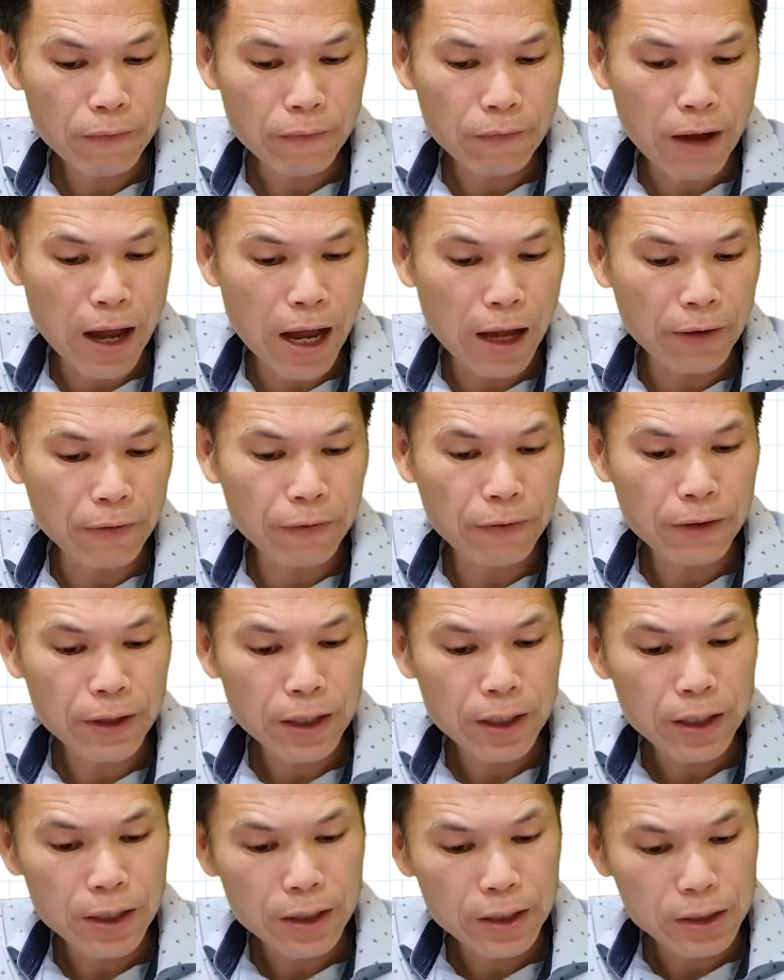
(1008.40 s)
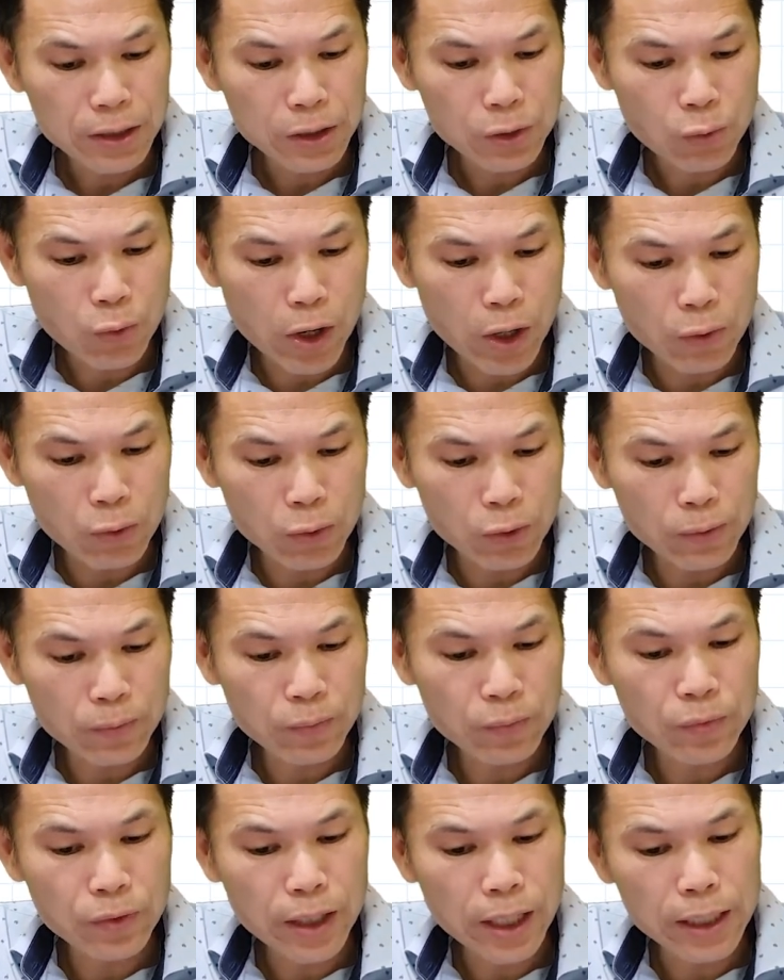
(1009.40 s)
5 square root,
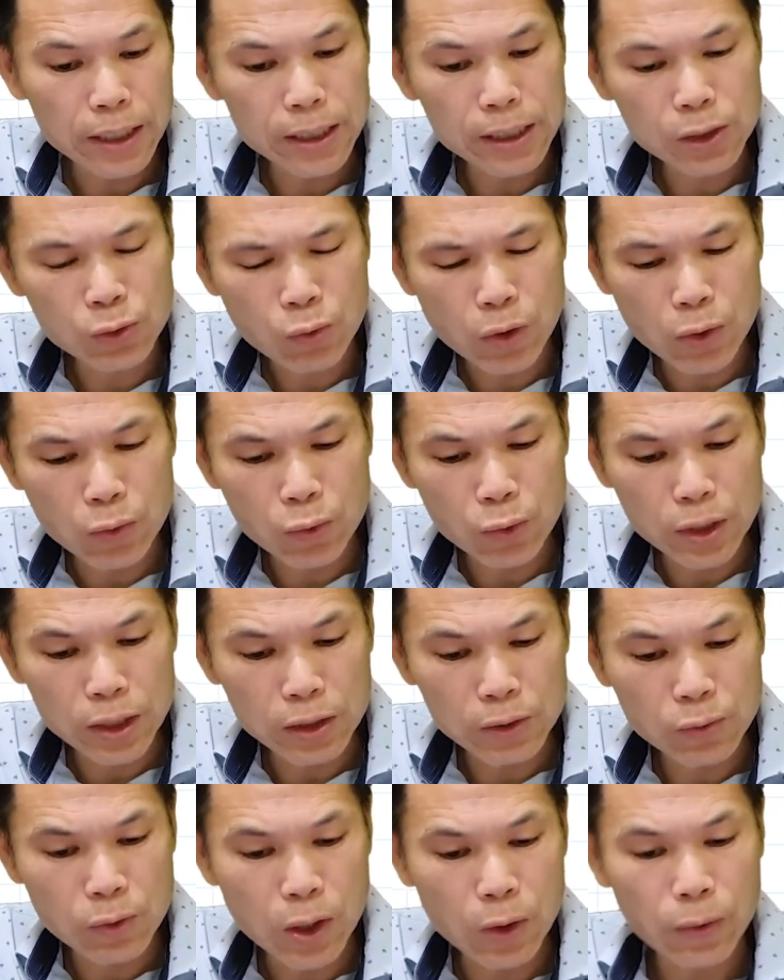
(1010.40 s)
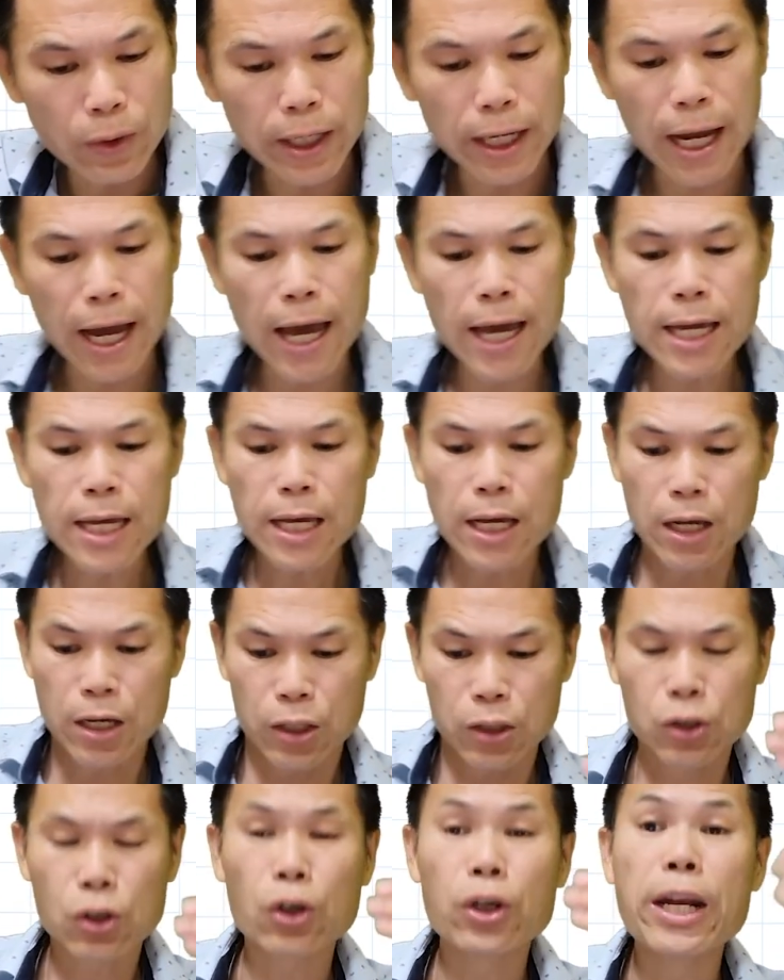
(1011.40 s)
and this square root as well, okay?
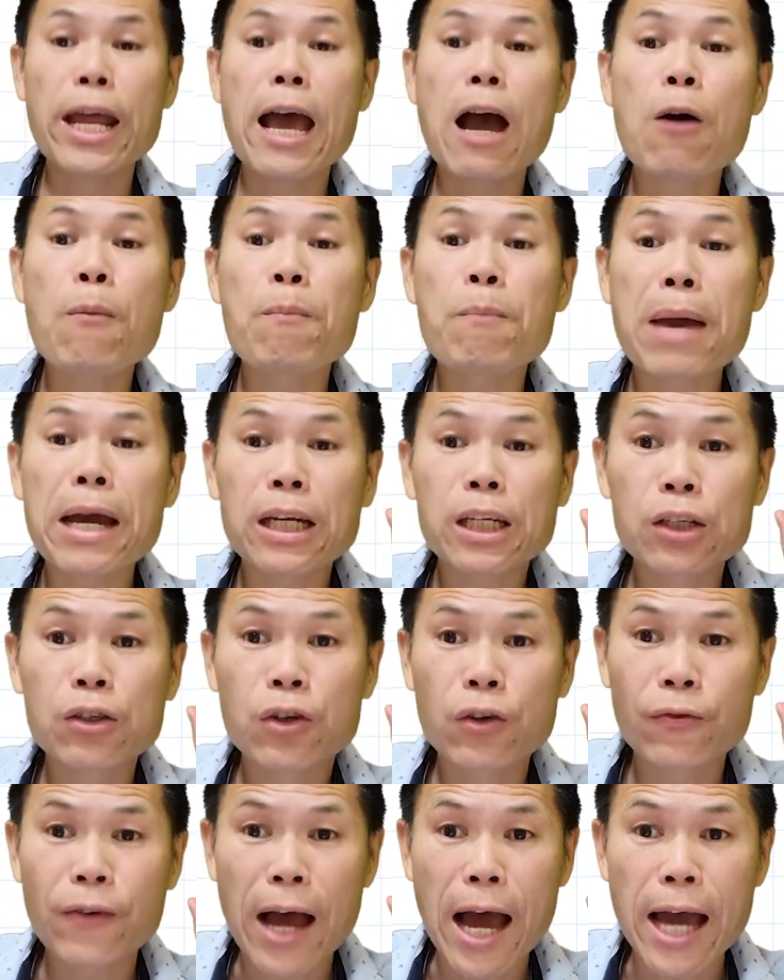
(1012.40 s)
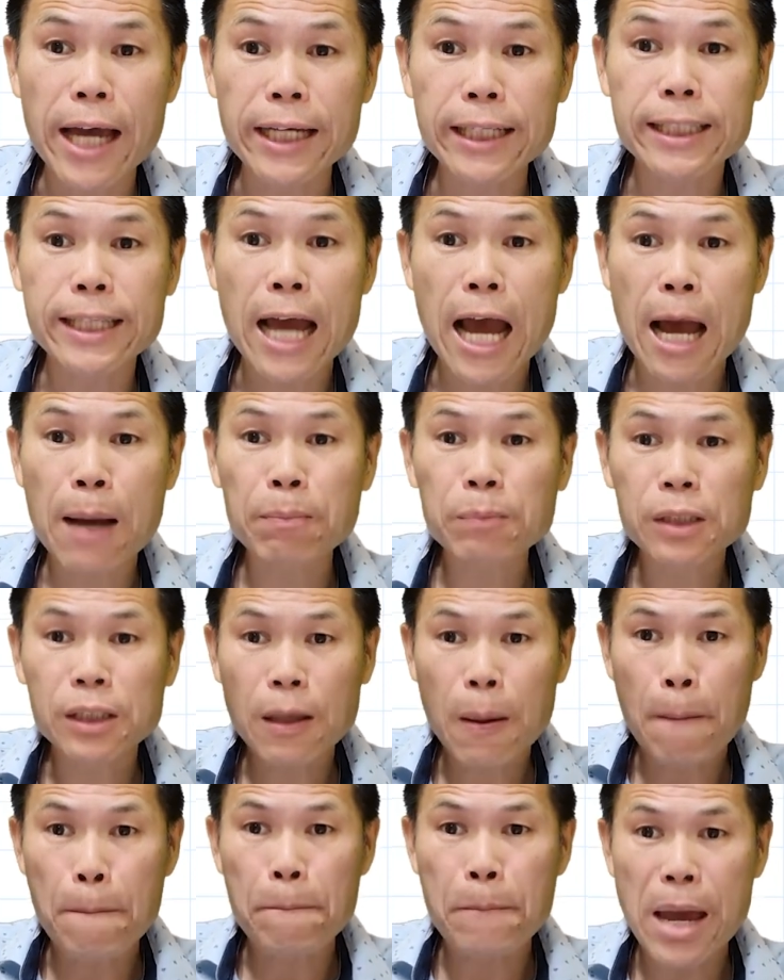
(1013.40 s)
So now magnitude of A
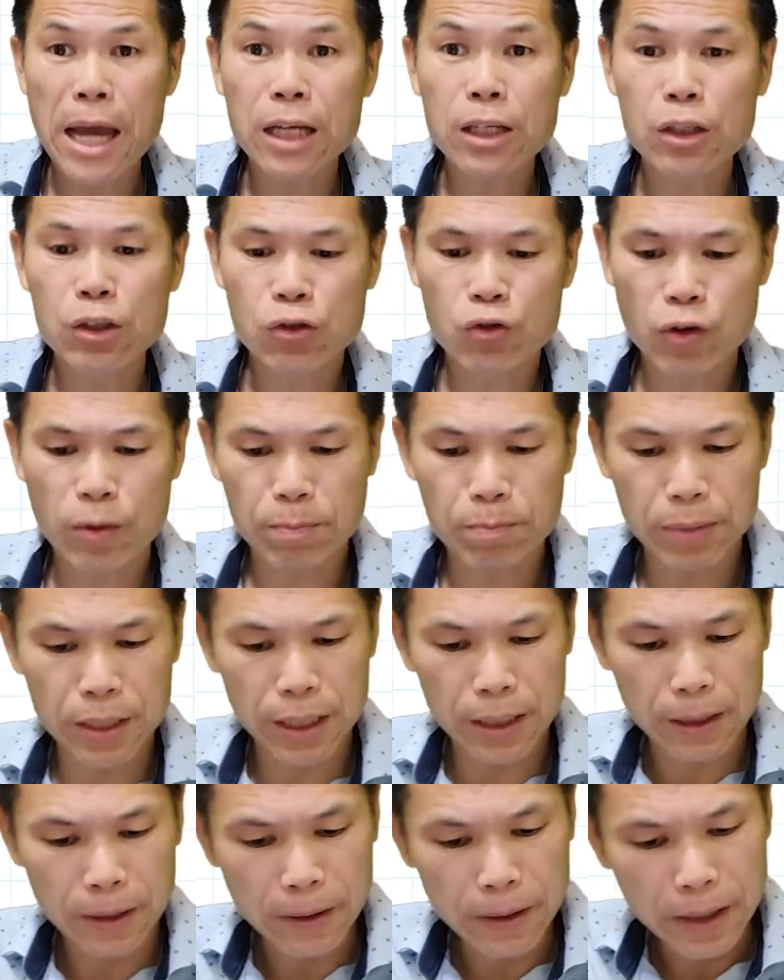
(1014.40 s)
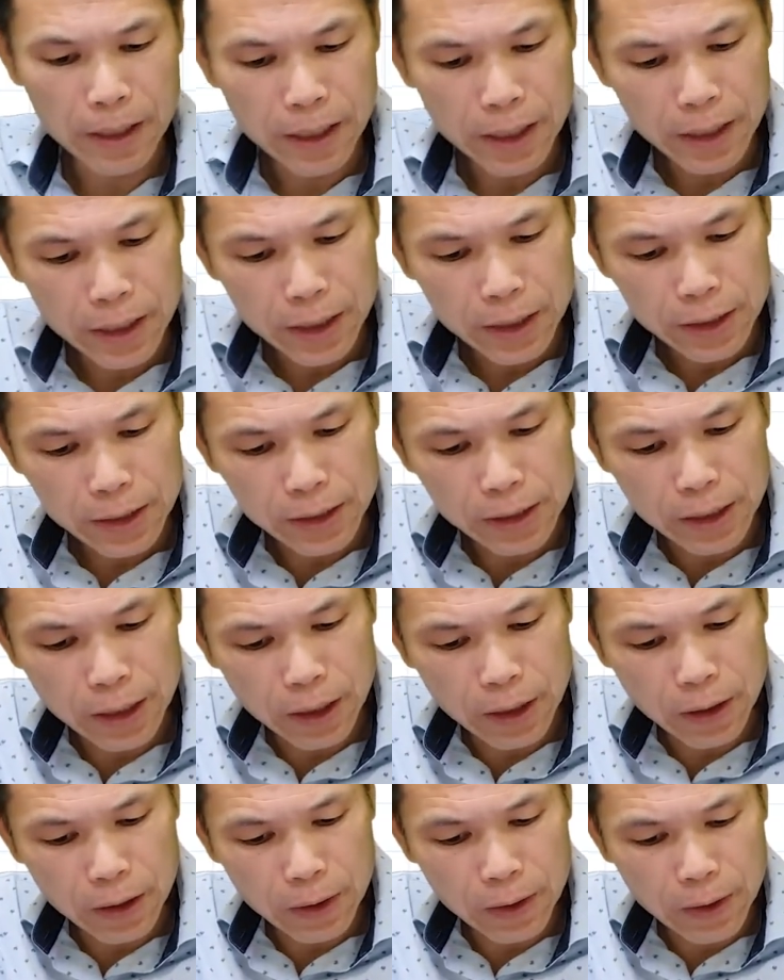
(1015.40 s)
times magnitude of B.
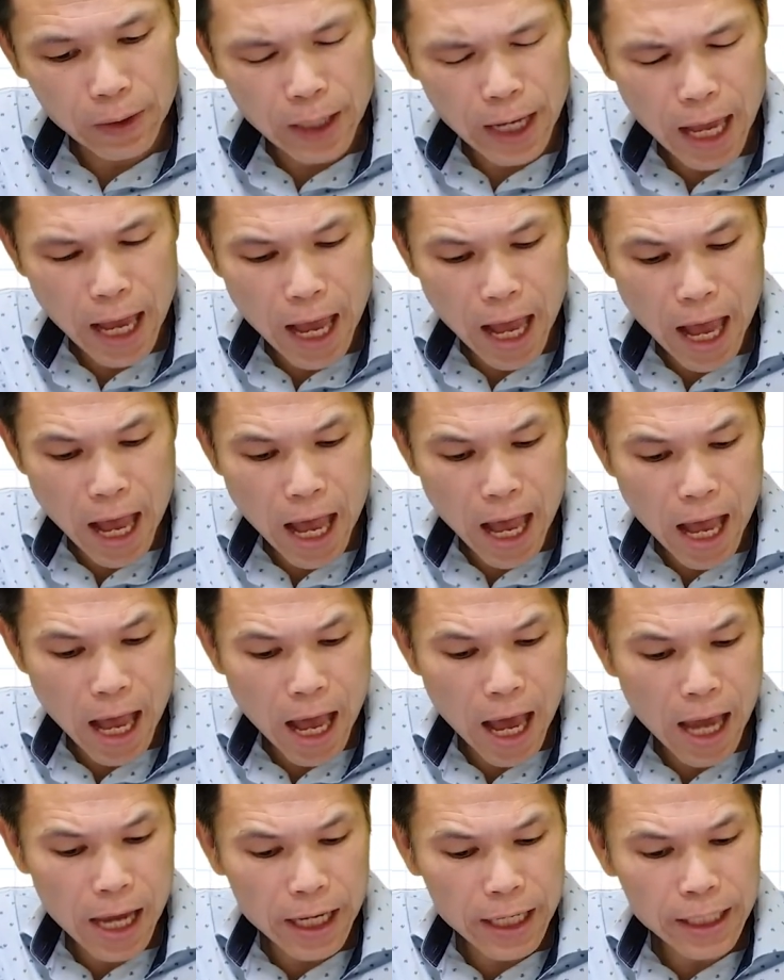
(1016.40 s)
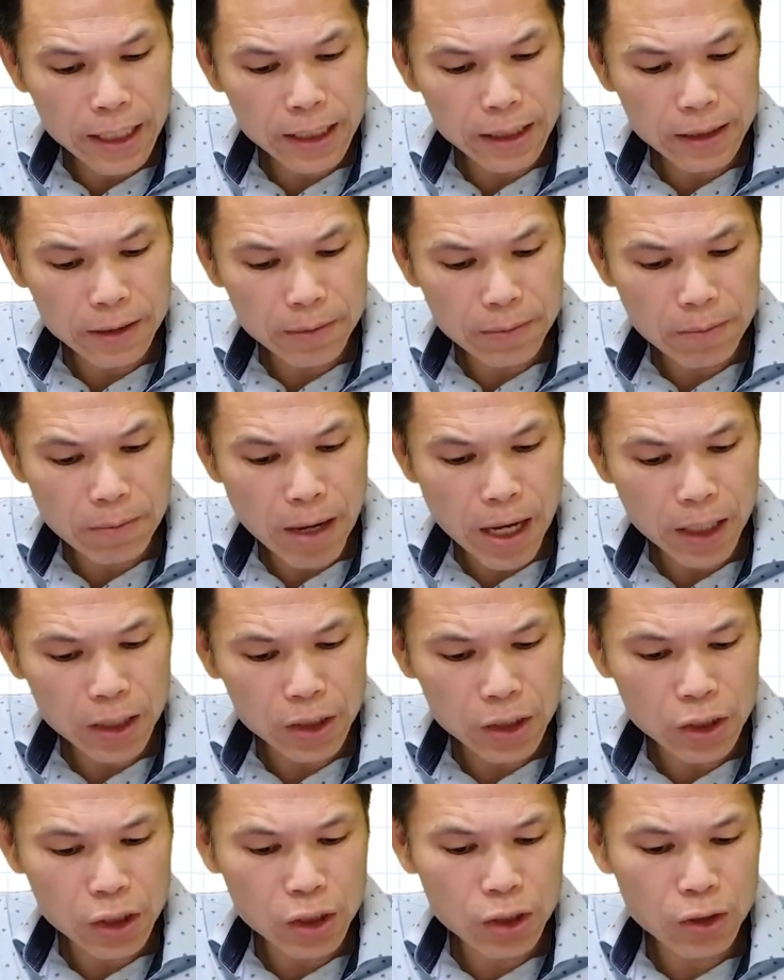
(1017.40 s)
So A
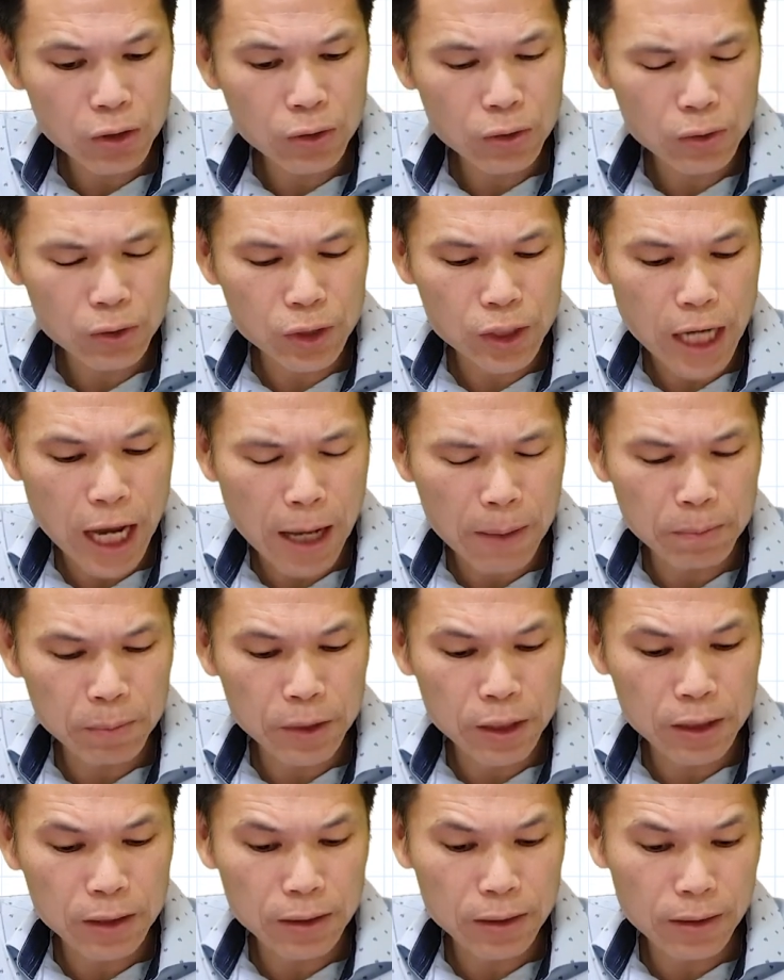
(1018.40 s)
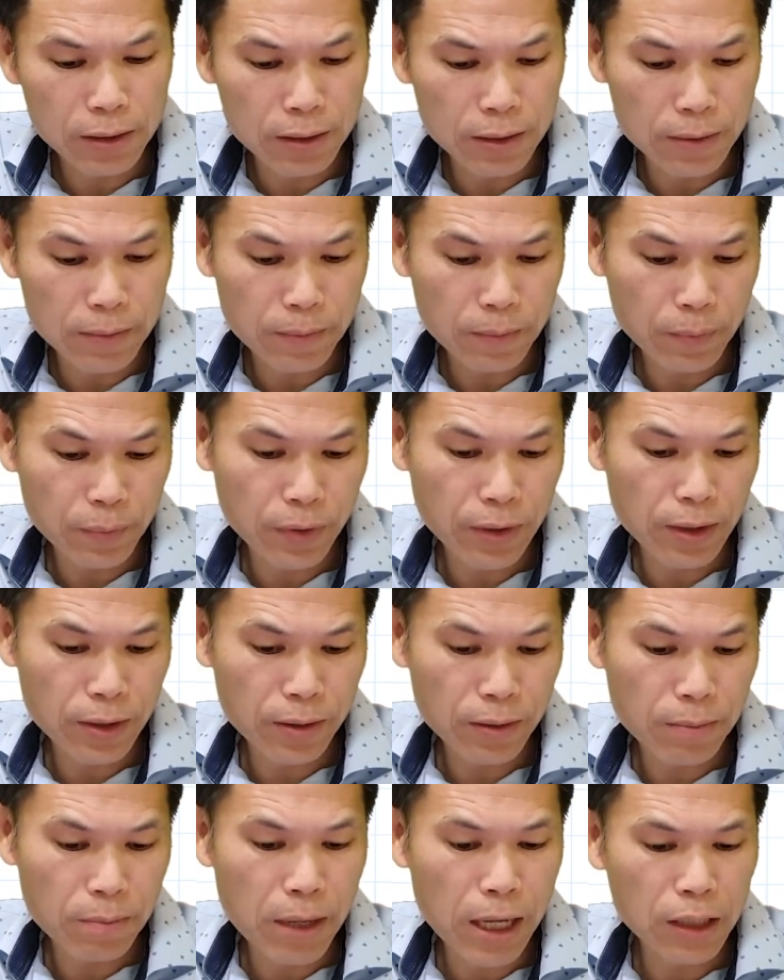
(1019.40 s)
magnitude times
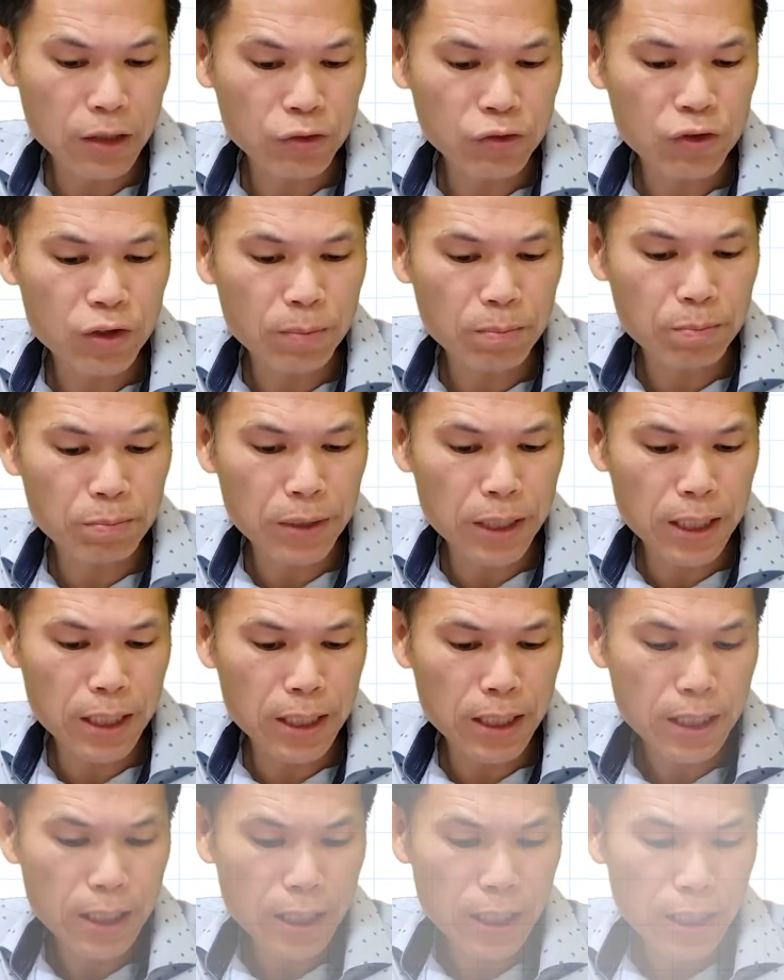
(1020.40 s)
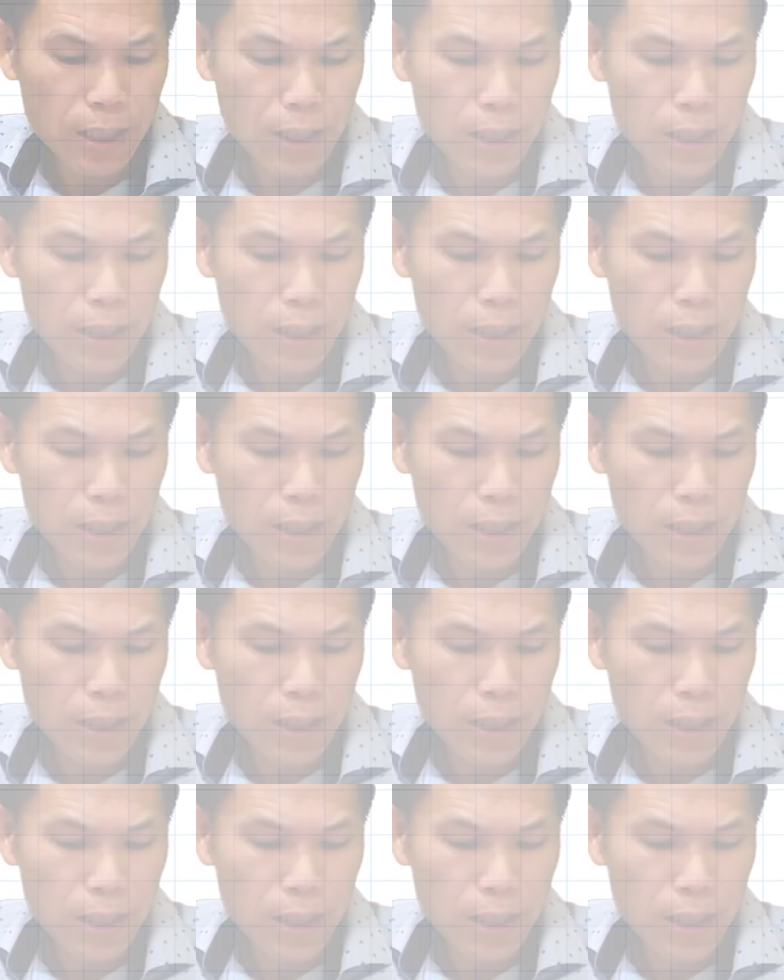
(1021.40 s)
magnitude of B.